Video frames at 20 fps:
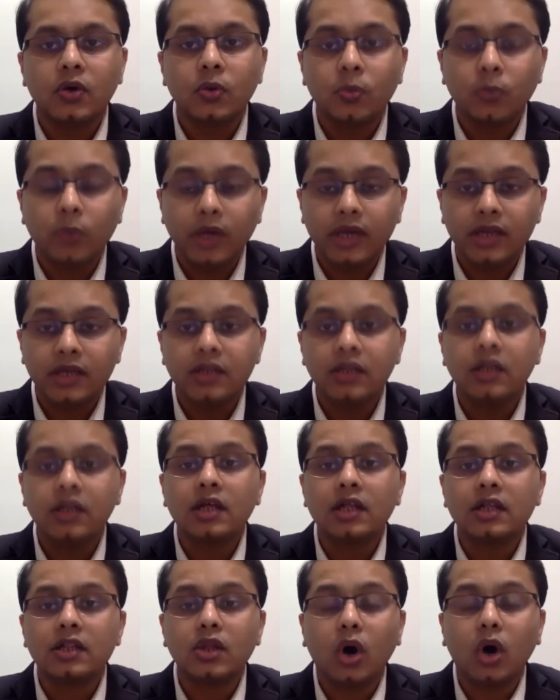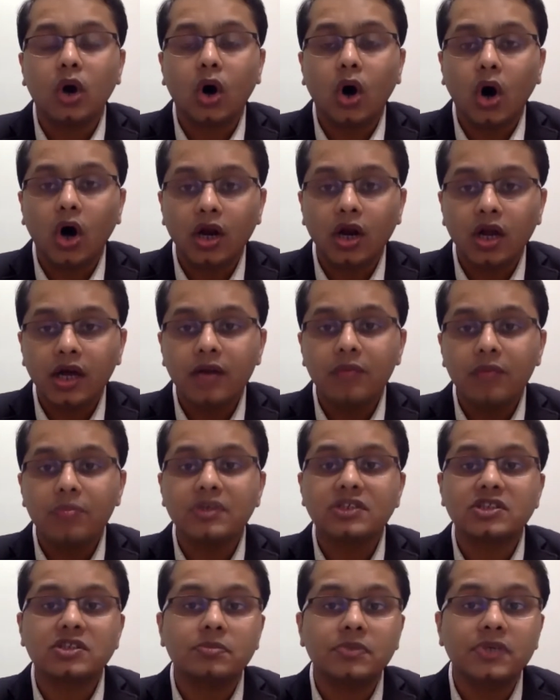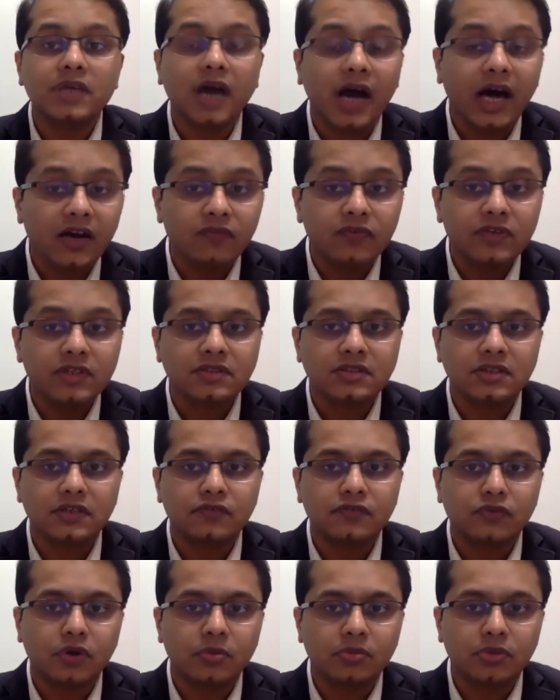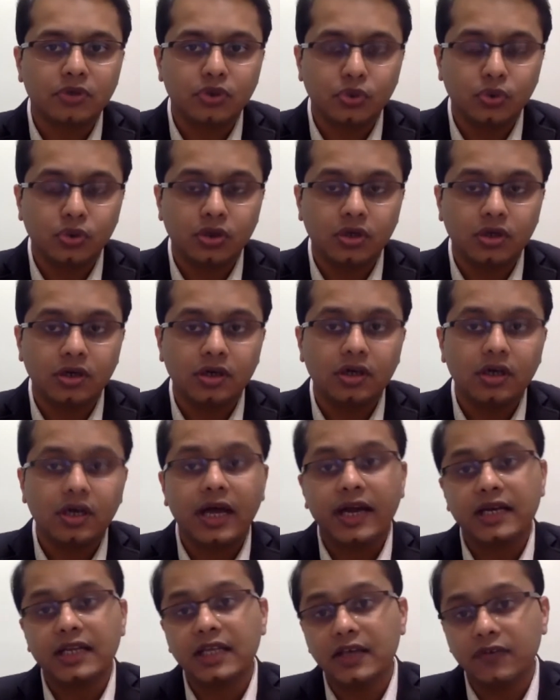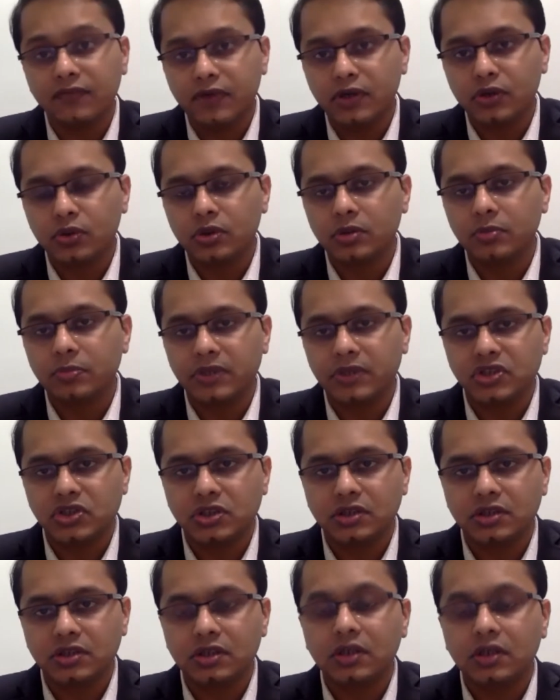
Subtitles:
wherein the organ must be harvested from the donor and given to the patient.